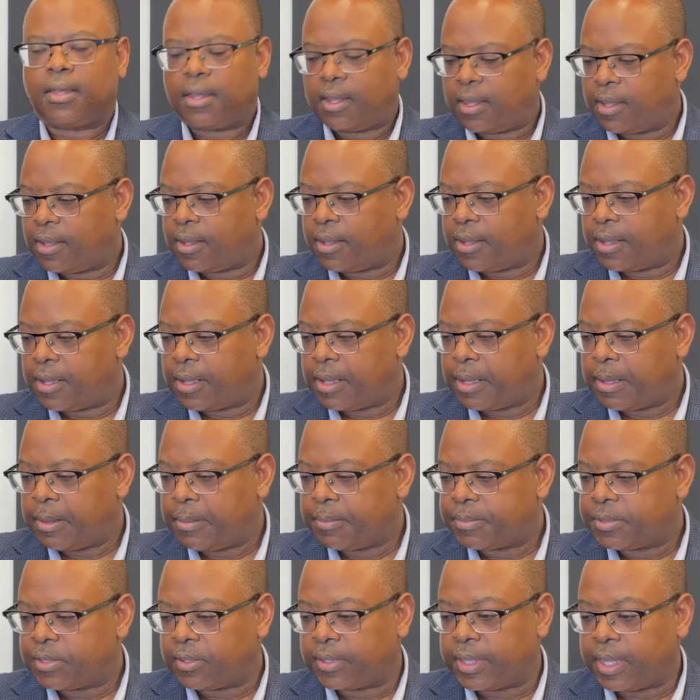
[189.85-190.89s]

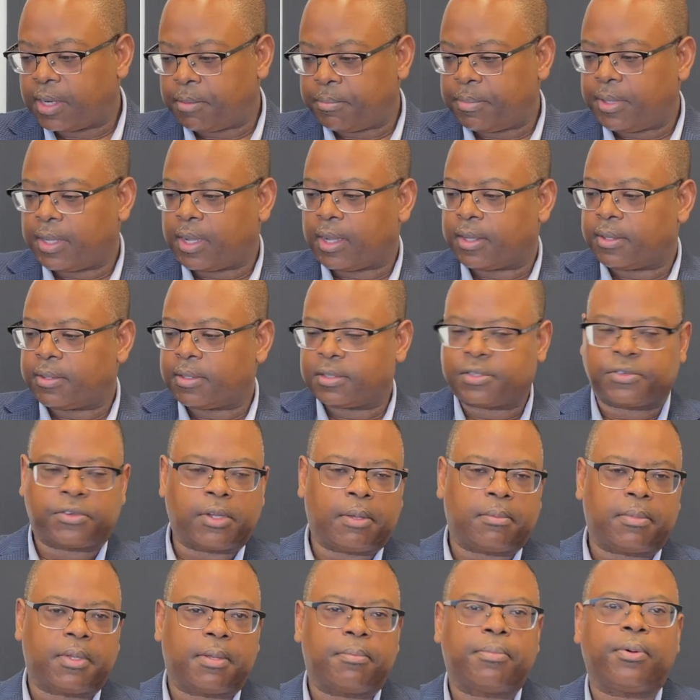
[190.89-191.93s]
So that'll be
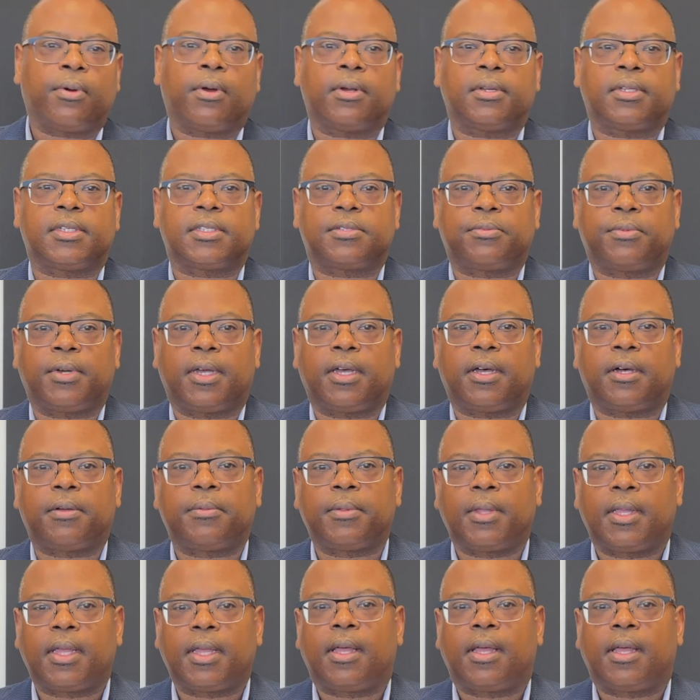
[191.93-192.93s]
extremely important as well.